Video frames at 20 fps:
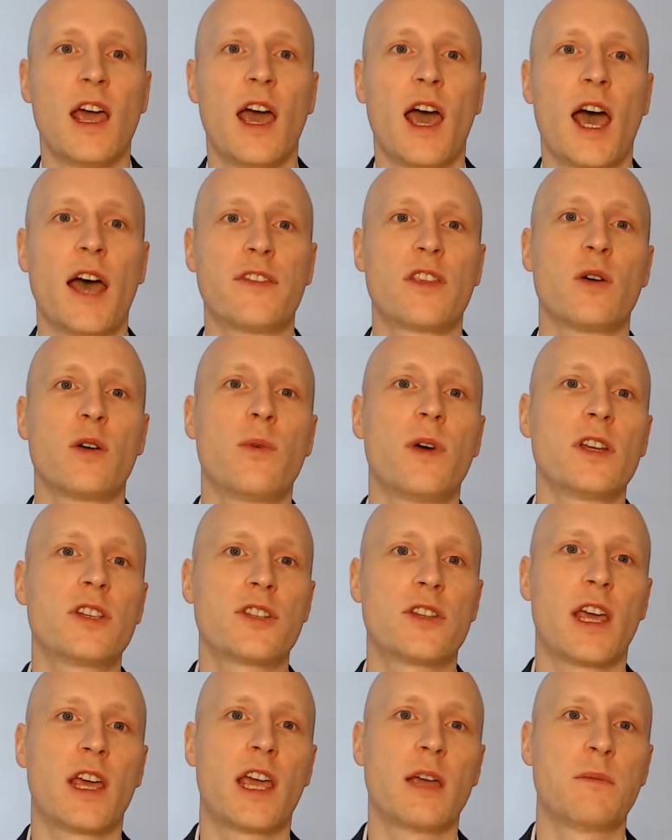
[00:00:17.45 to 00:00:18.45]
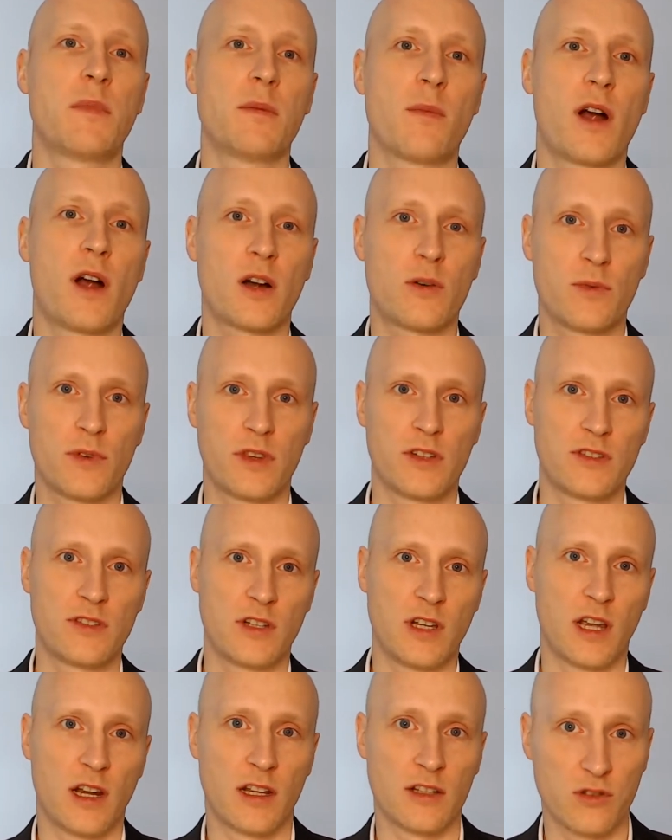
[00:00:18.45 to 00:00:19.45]
after which they can be marked with the
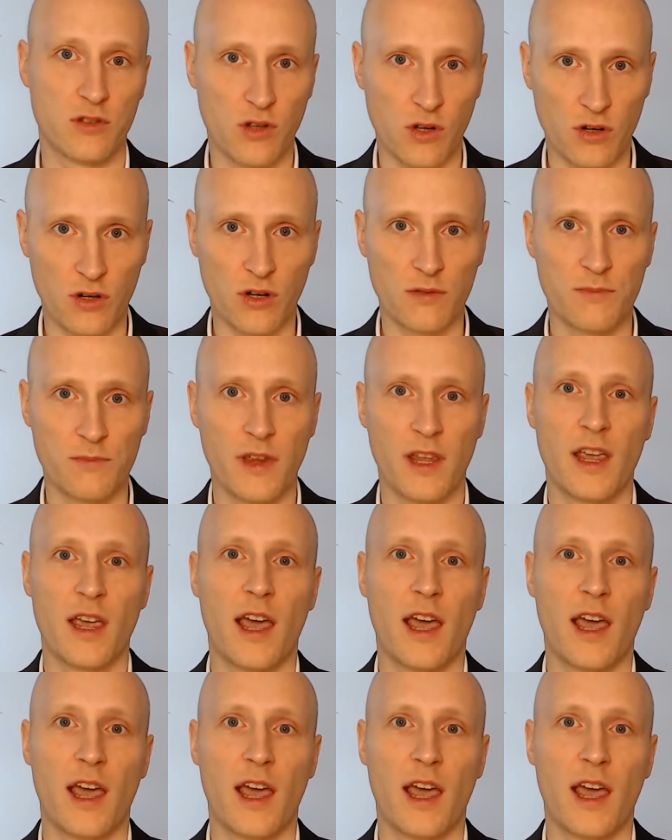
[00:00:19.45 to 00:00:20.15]
CNS logo,